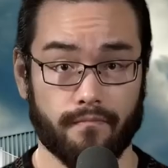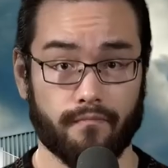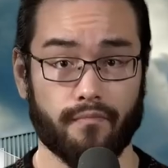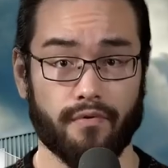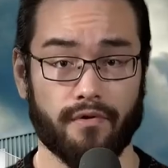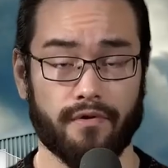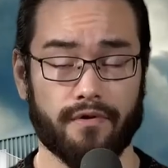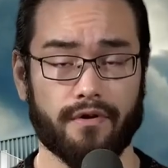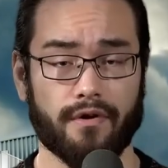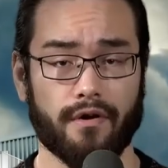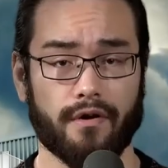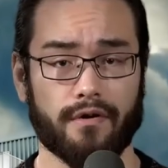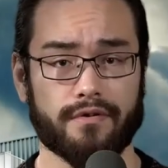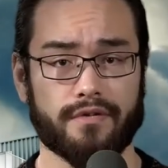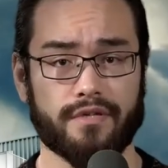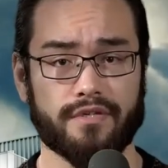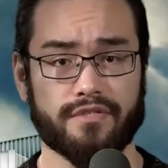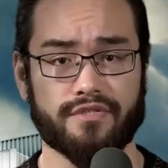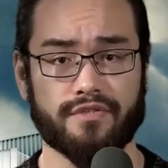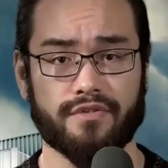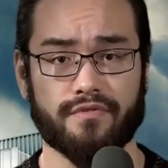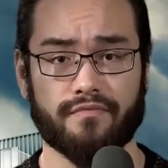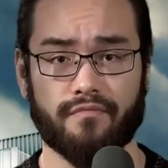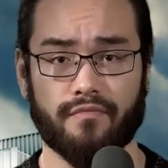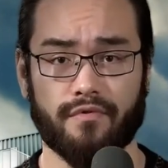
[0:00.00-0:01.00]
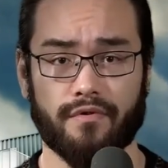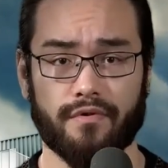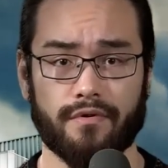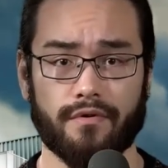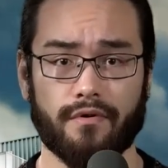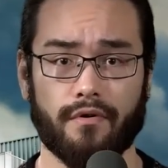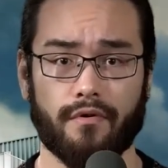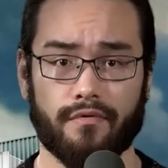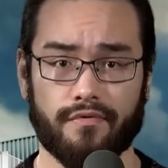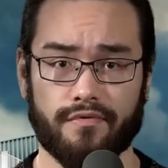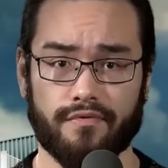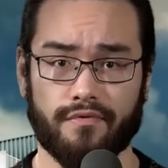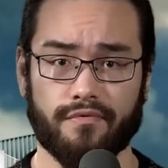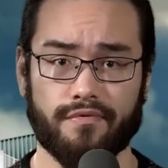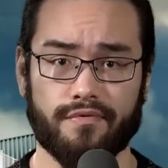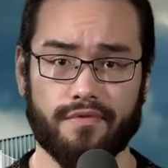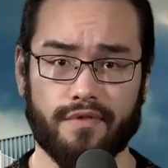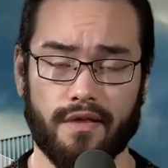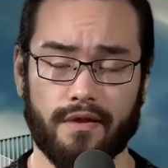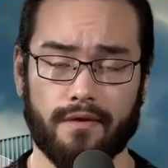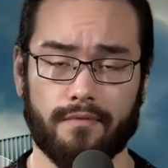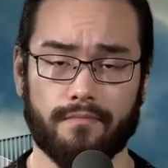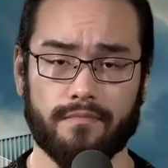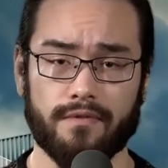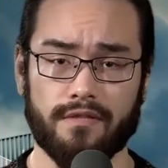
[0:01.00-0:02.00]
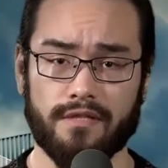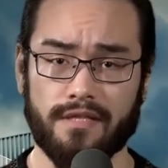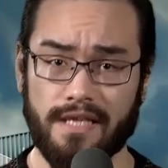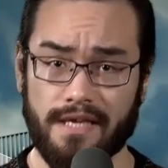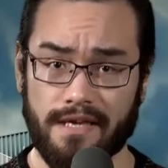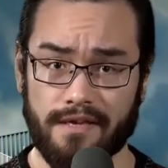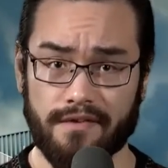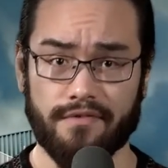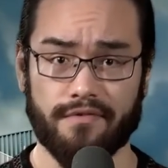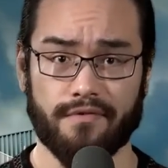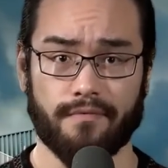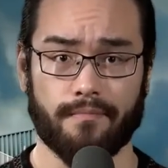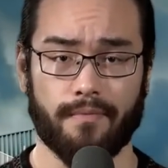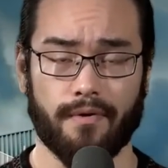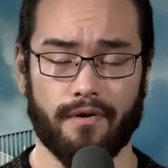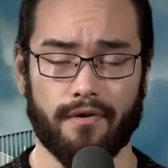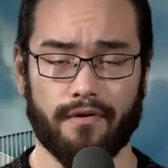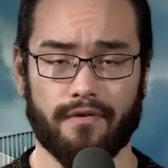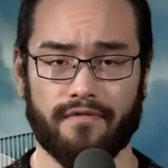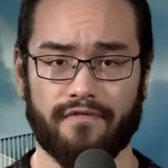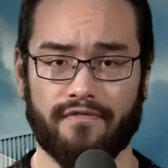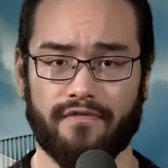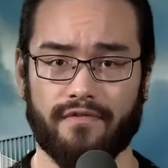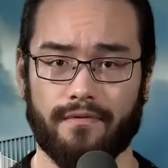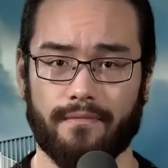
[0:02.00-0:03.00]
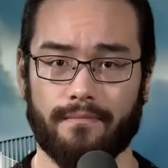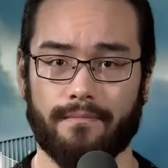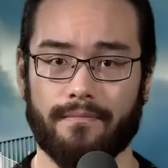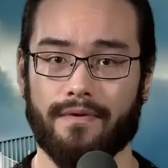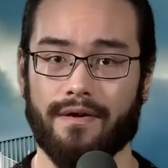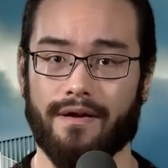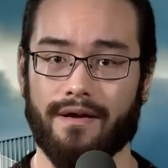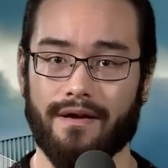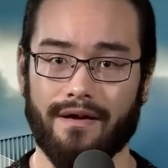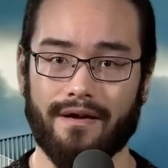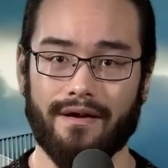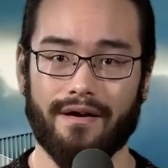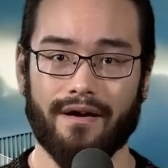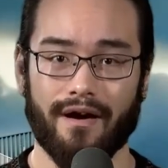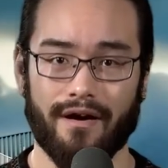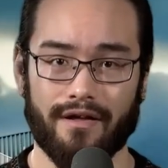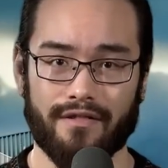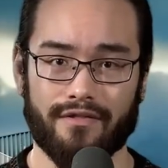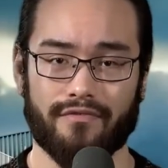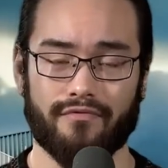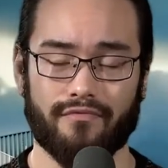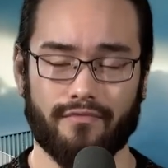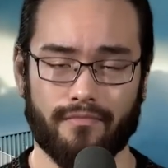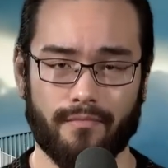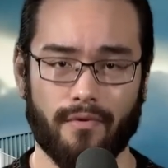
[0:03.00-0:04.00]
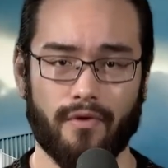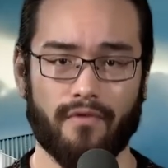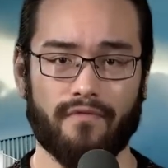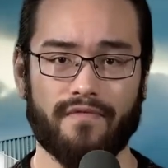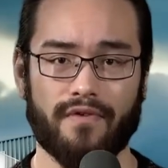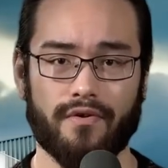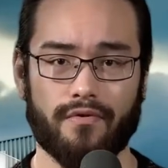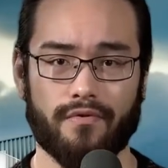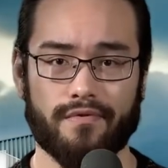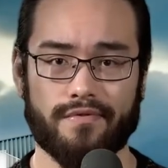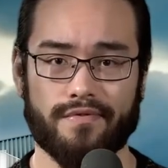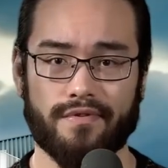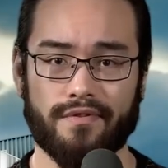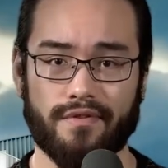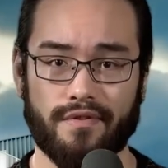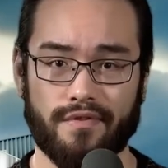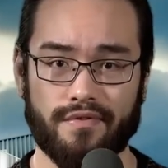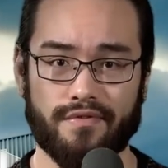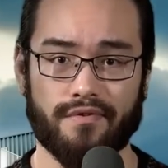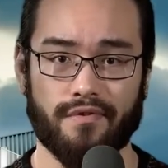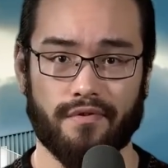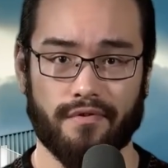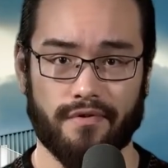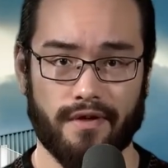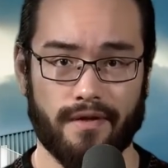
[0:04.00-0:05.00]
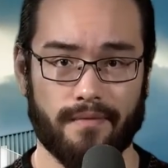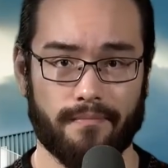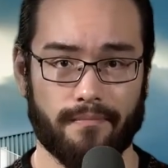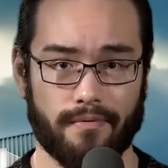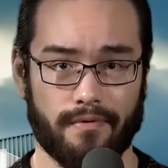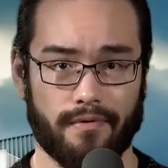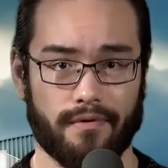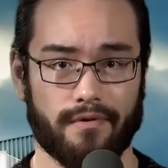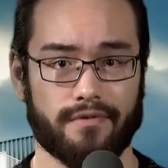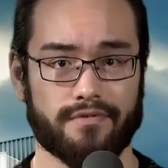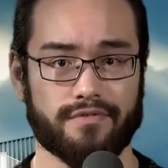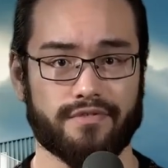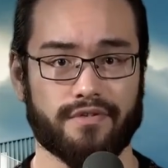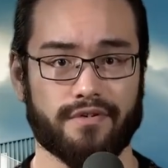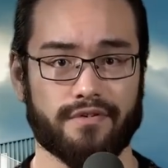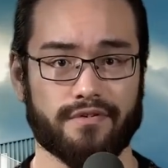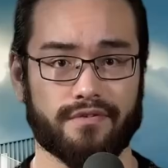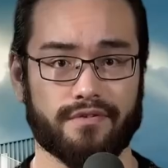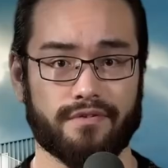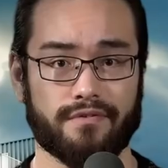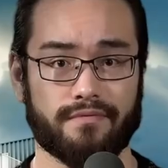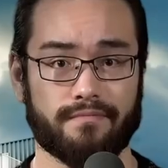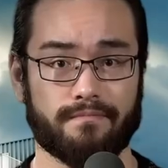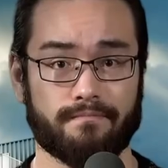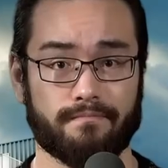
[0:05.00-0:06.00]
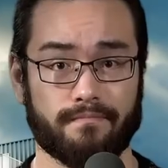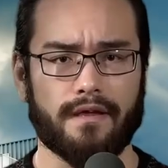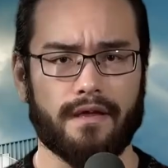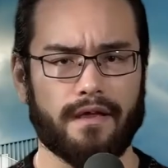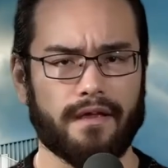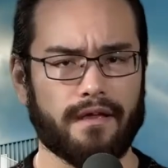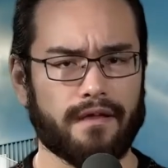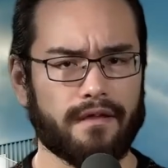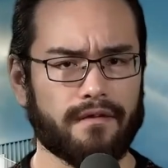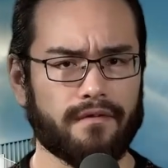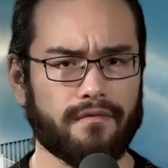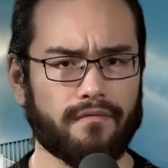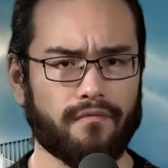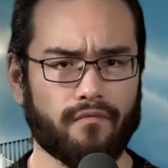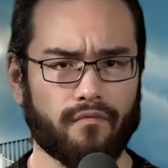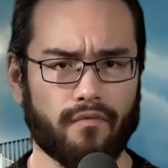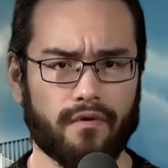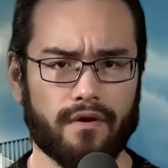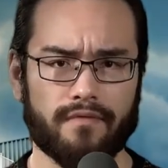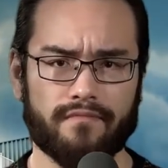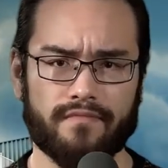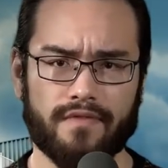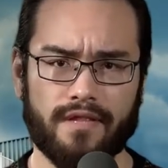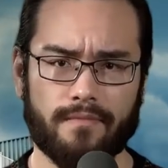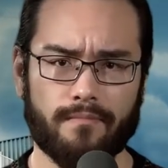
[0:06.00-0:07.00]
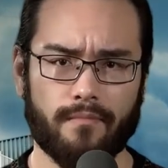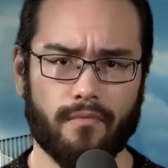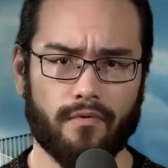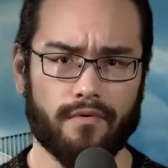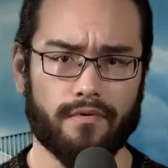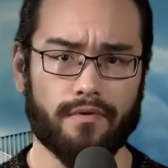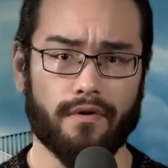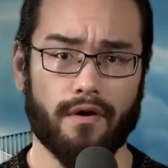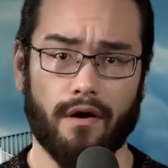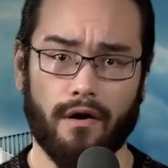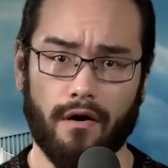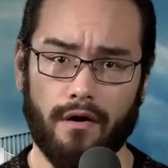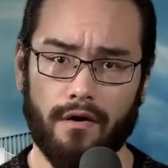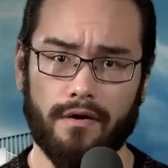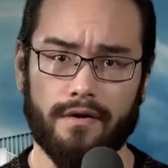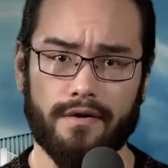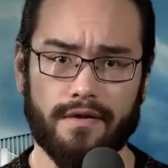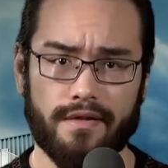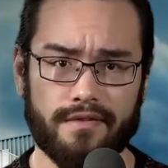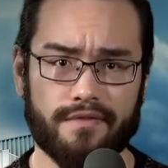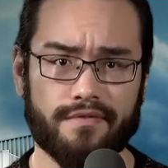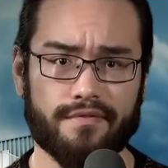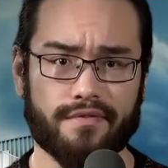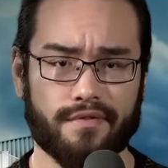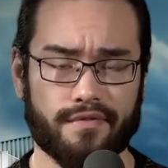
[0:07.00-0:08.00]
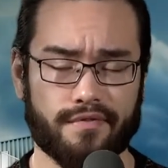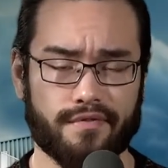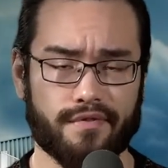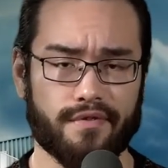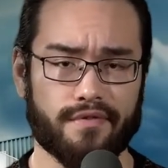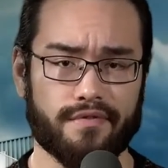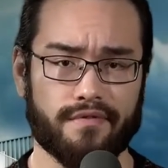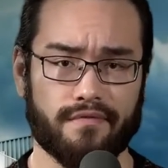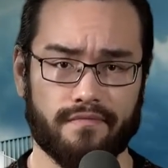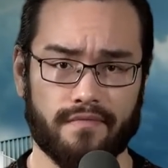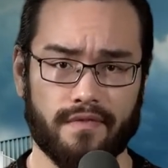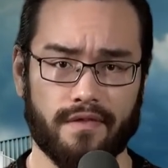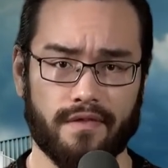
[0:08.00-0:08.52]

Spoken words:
Precognition would also set him leagues apart from other remote viewers in the Stargate Project, and one of the more odd instances of